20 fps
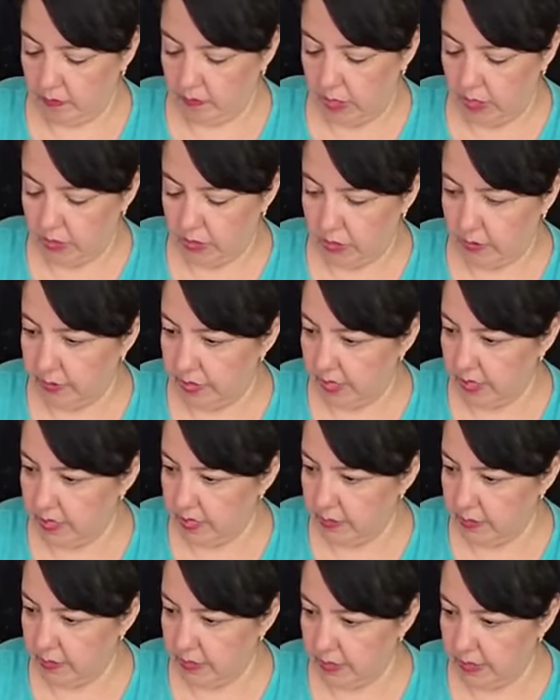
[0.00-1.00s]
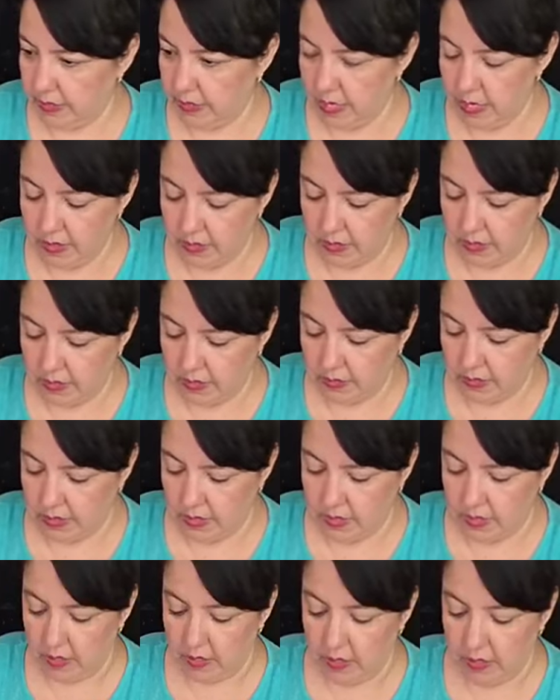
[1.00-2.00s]
So what do you guys want to see on
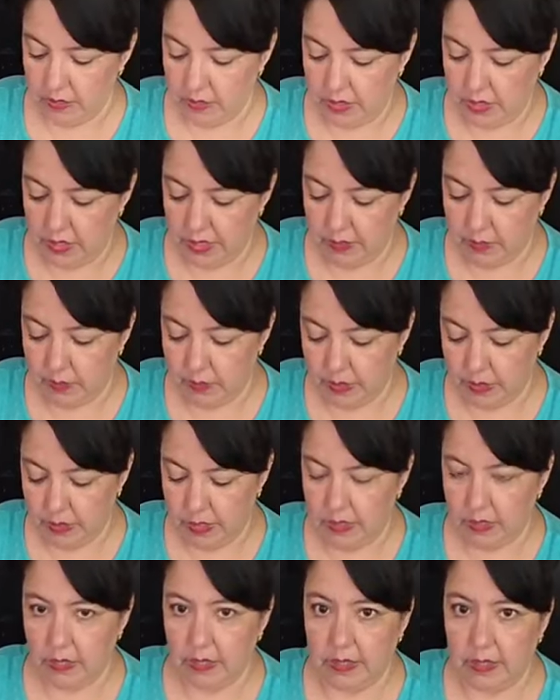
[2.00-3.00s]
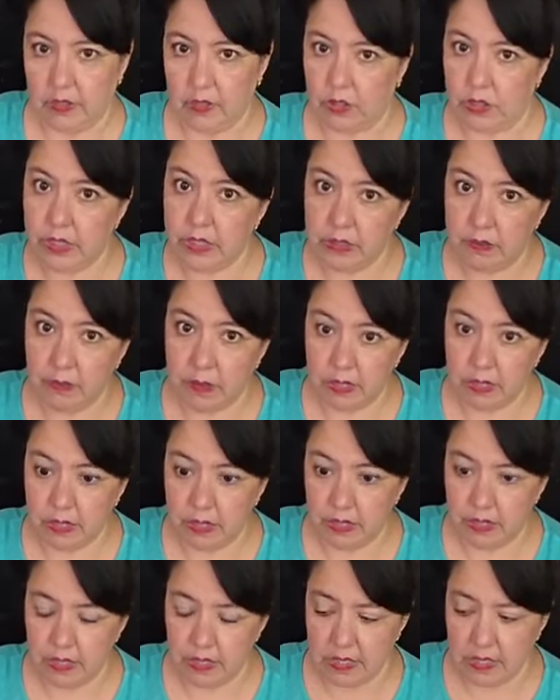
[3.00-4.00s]
Tuesday? Do you guys want to see a lot of
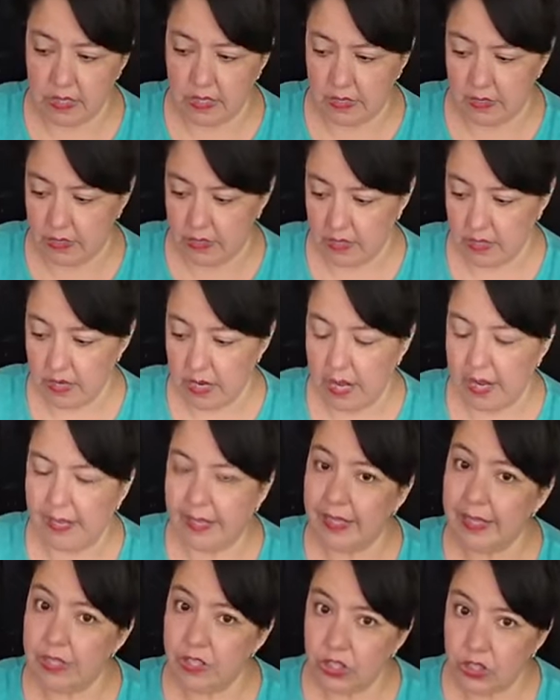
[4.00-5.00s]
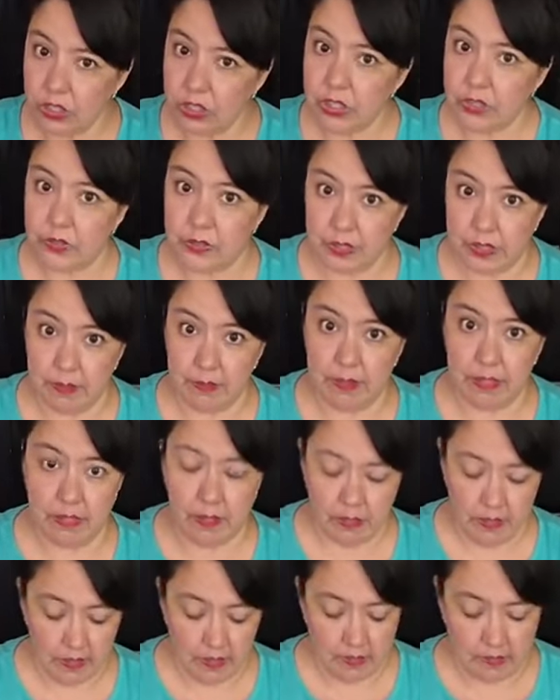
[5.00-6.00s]
Christmas? I got to show you some of
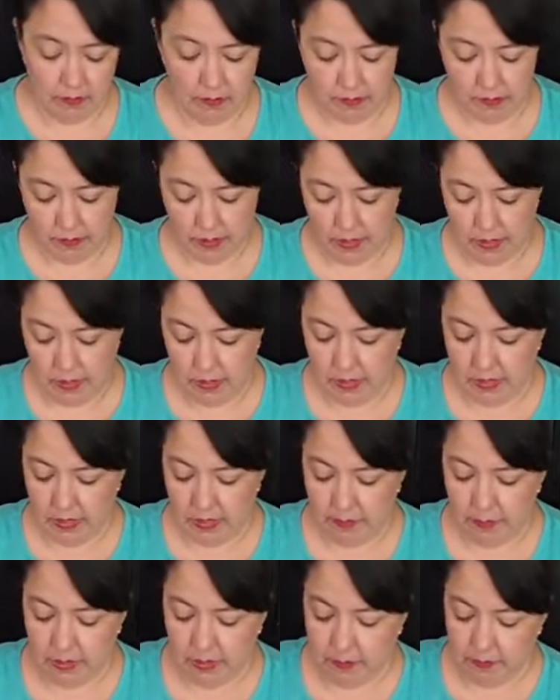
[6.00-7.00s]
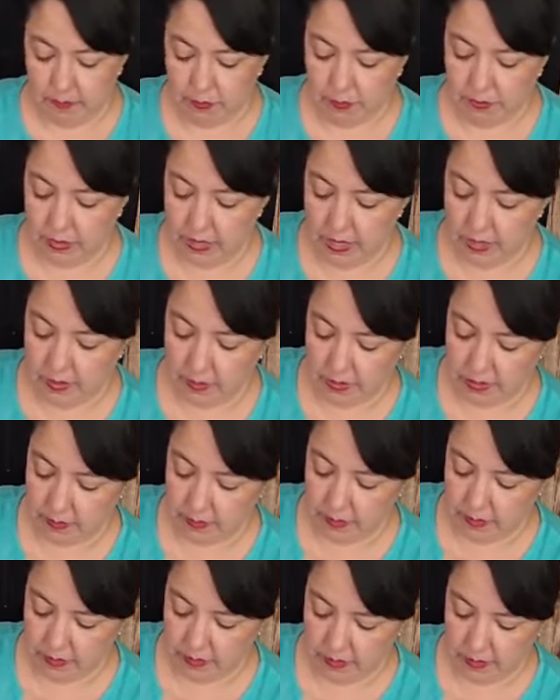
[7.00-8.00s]
the pretty
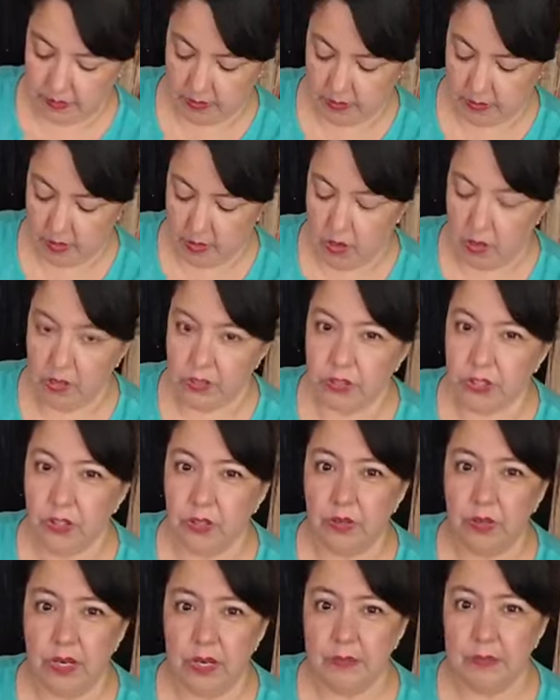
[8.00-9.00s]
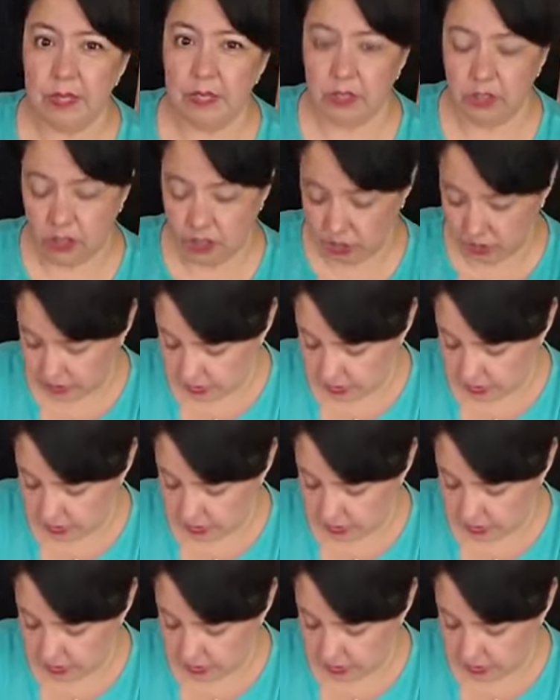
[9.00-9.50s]
Christmas. Also, I'm going to show